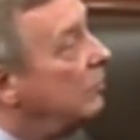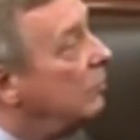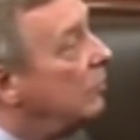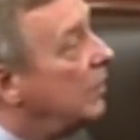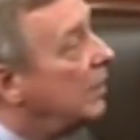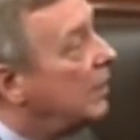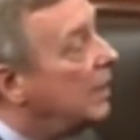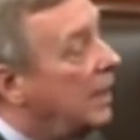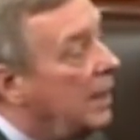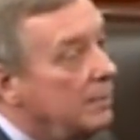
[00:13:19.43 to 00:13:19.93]

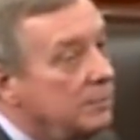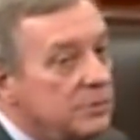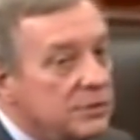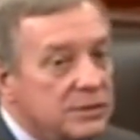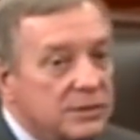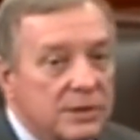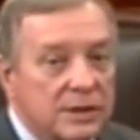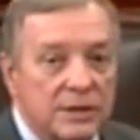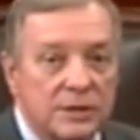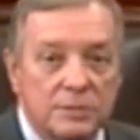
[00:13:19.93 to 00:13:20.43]
when it comes
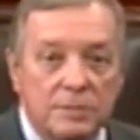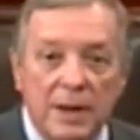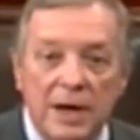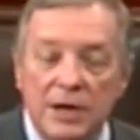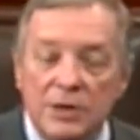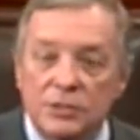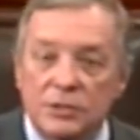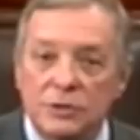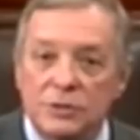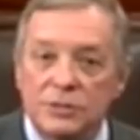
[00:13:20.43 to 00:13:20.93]
to these
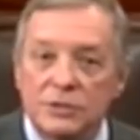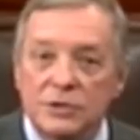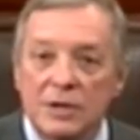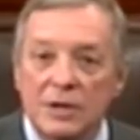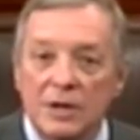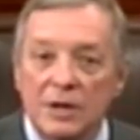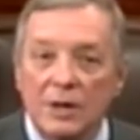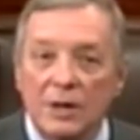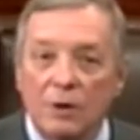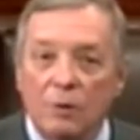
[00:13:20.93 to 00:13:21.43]
measures.
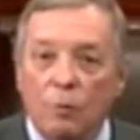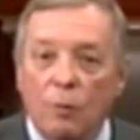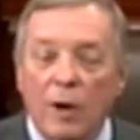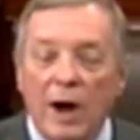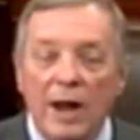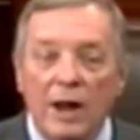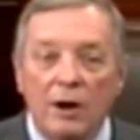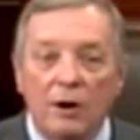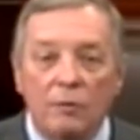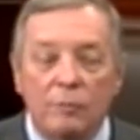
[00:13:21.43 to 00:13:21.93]

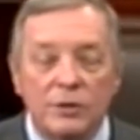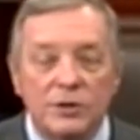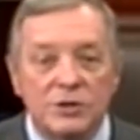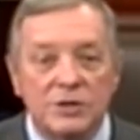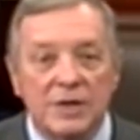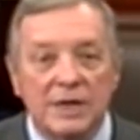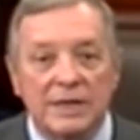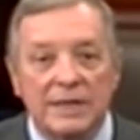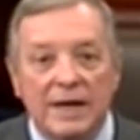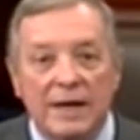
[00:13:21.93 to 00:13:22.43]
Why aren't we
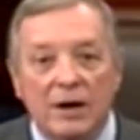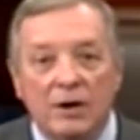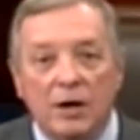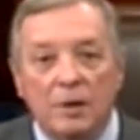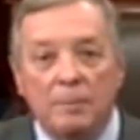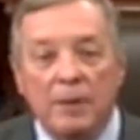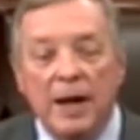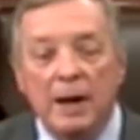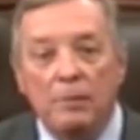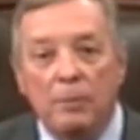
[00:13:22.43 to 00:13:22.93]
sitting down on
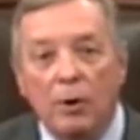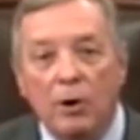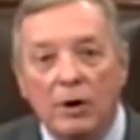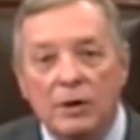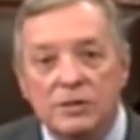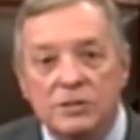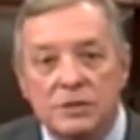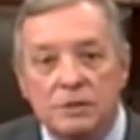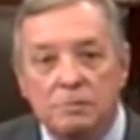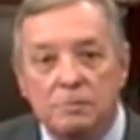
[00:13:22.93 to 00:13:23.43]
a
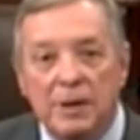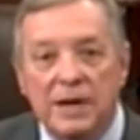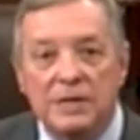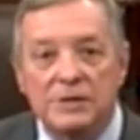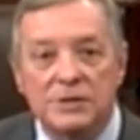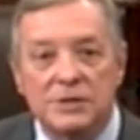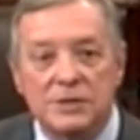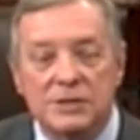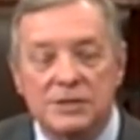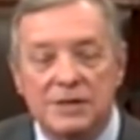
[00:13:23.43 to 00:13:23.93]
bipartisan
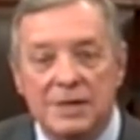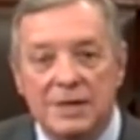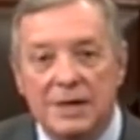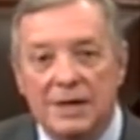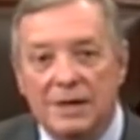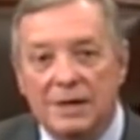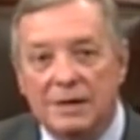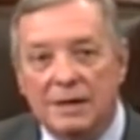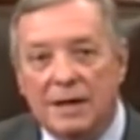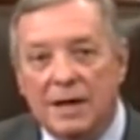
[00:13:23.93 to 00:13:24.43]
basis
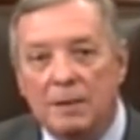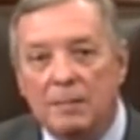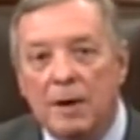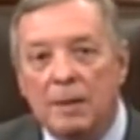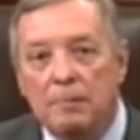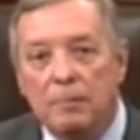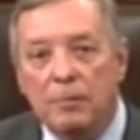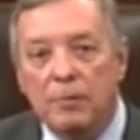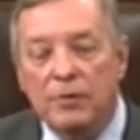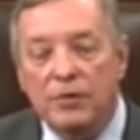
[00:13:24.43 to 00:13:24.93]
to come
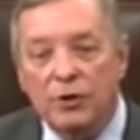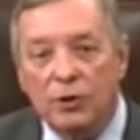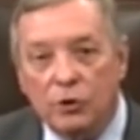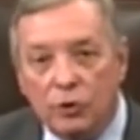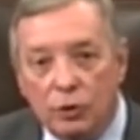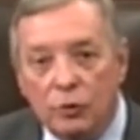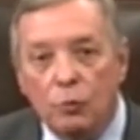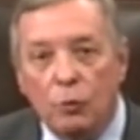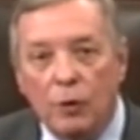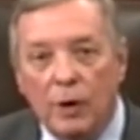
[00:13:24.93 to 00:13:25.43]
up with a
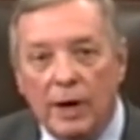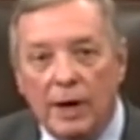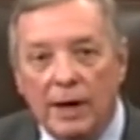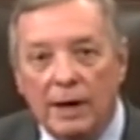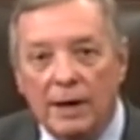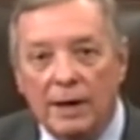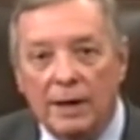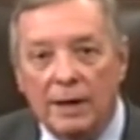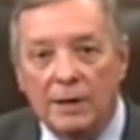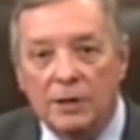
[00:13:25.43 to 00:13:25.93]
good
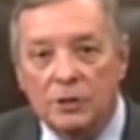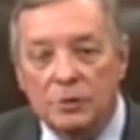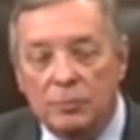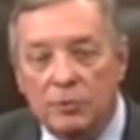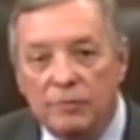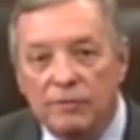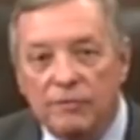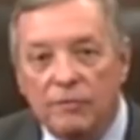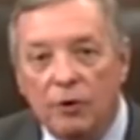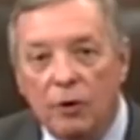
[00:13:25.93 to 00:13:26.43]
way to
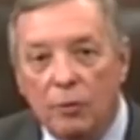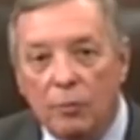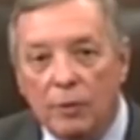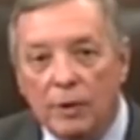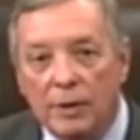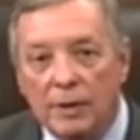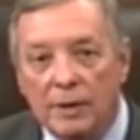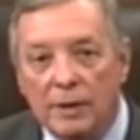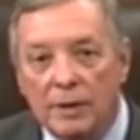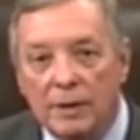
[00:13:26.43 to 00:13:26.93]
move
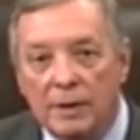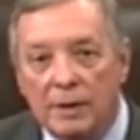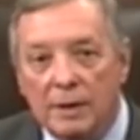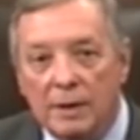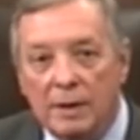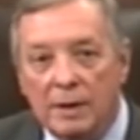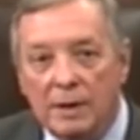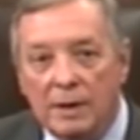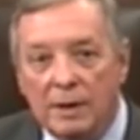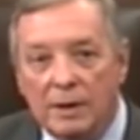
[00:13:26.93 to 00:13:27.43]
forward?
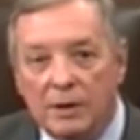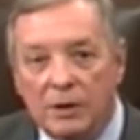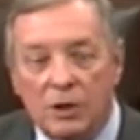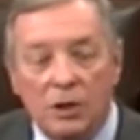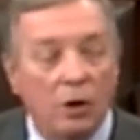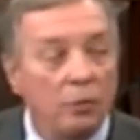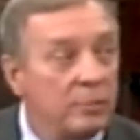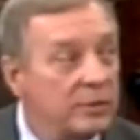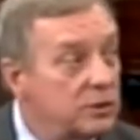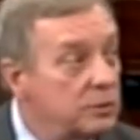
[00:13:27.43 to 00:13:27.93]
Do you
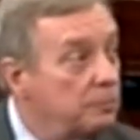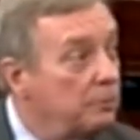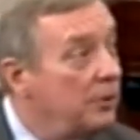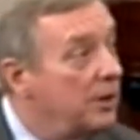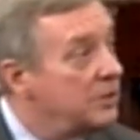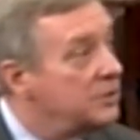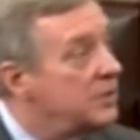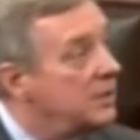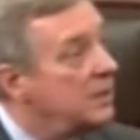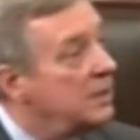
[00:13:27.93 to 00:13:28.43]
know, Mr.
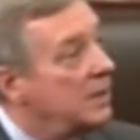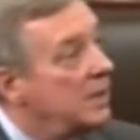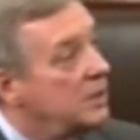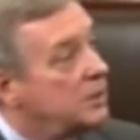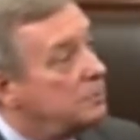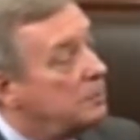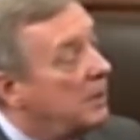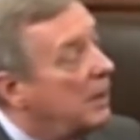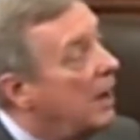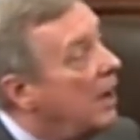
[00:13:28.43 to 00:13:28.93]
President,
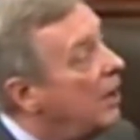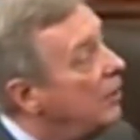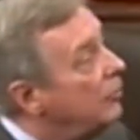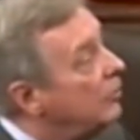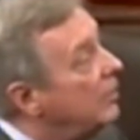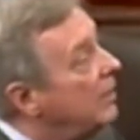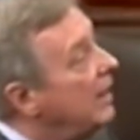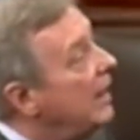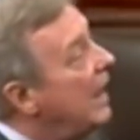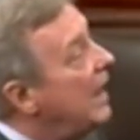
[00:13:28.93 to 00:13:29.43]
it's been
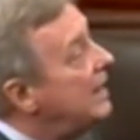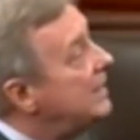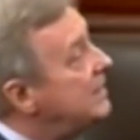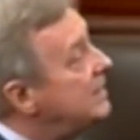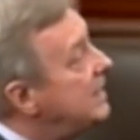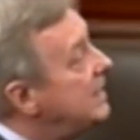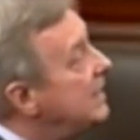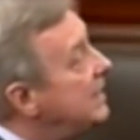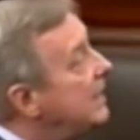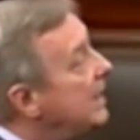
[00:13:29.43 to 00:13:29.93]

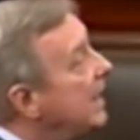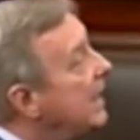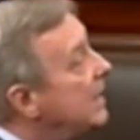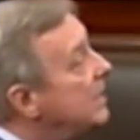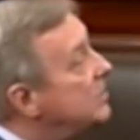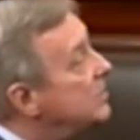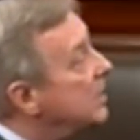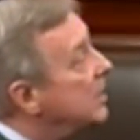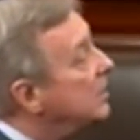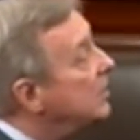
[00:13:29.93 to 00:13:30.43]
119
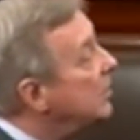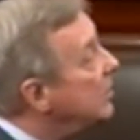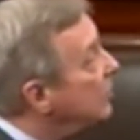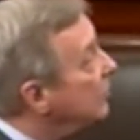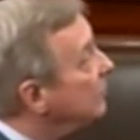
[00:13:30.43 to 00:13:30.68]
days into this